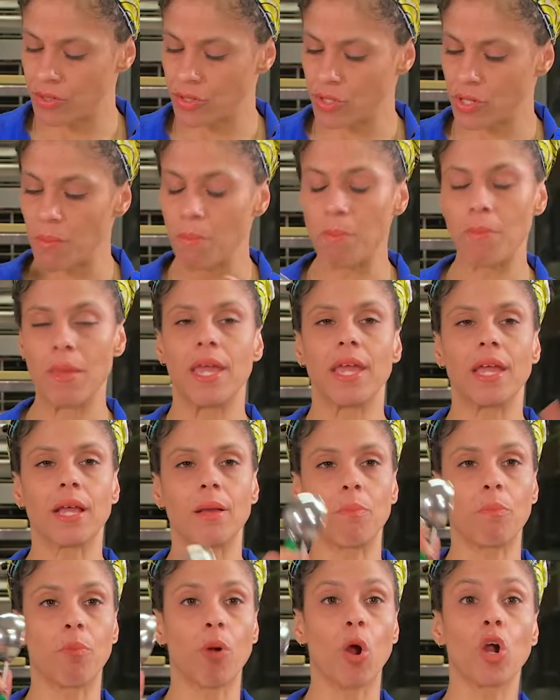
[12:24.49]
To make
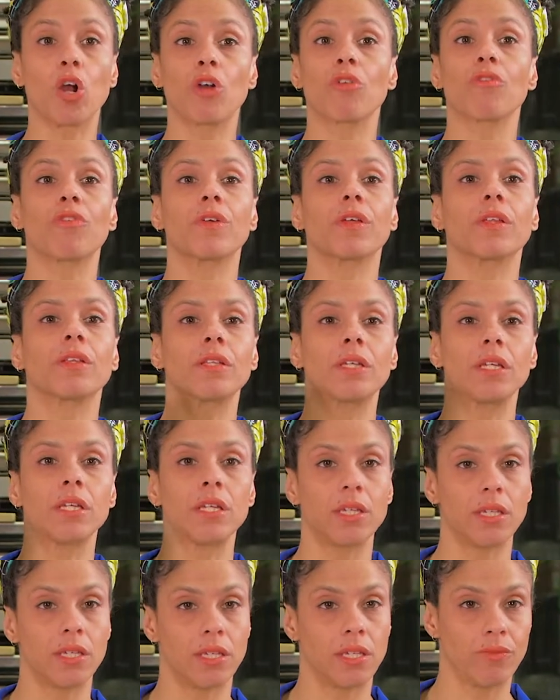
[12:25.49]
perfectly
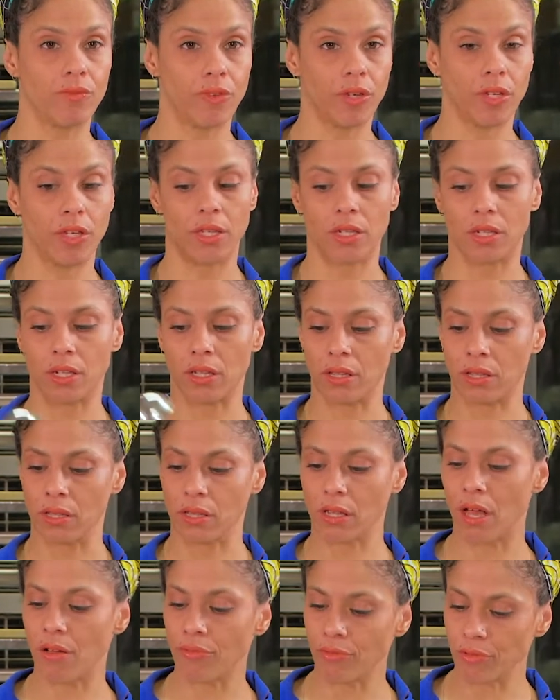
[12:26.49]
even,
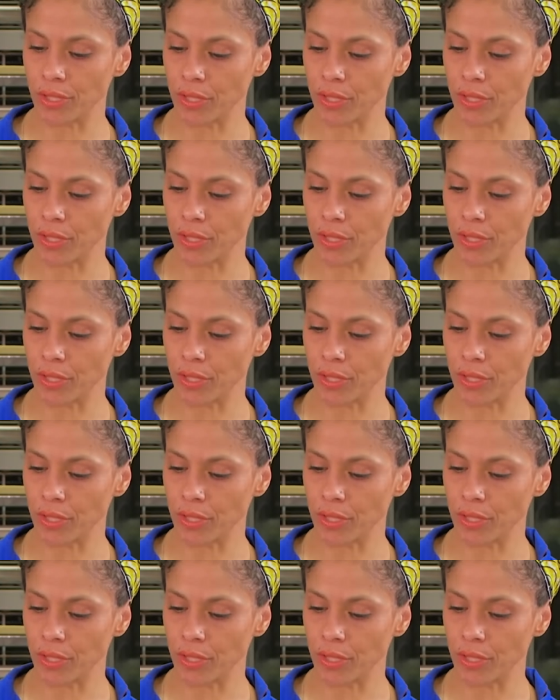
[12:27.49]
lovely